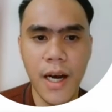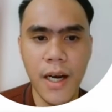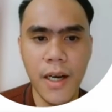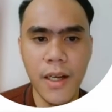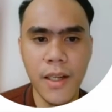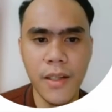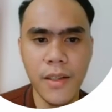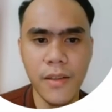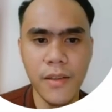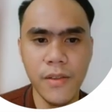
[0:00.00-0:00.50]

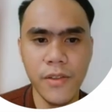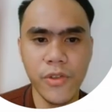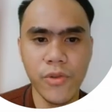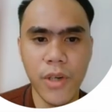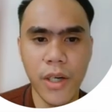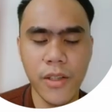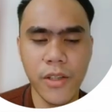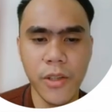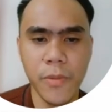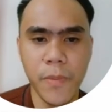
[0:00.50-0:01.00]

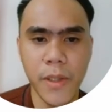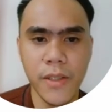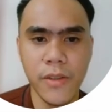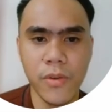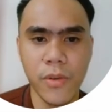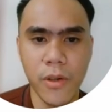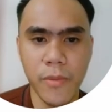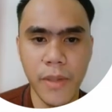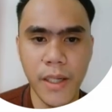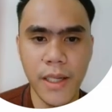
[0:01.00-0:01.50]
Unstructured
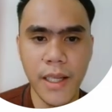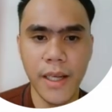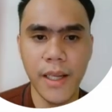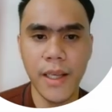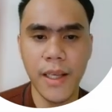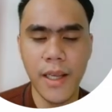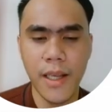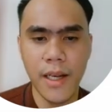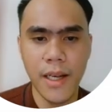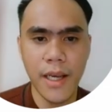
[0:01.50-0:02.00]
brainstorming,
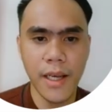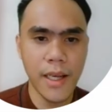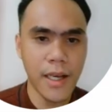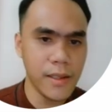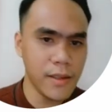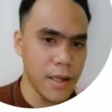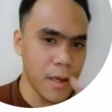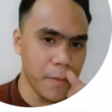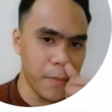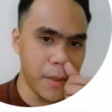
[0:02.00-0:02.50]
like
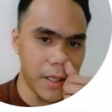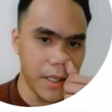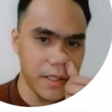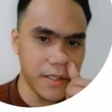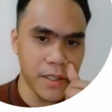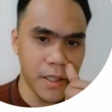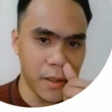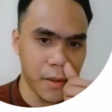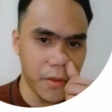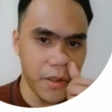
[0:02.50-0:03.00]
a topic
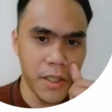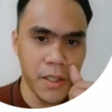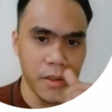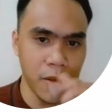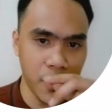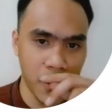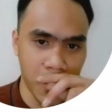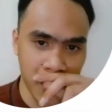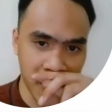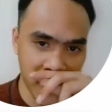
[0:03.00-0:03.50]
is
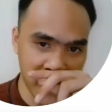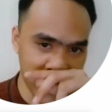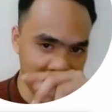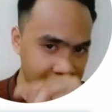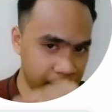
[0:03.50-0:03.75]
agreed on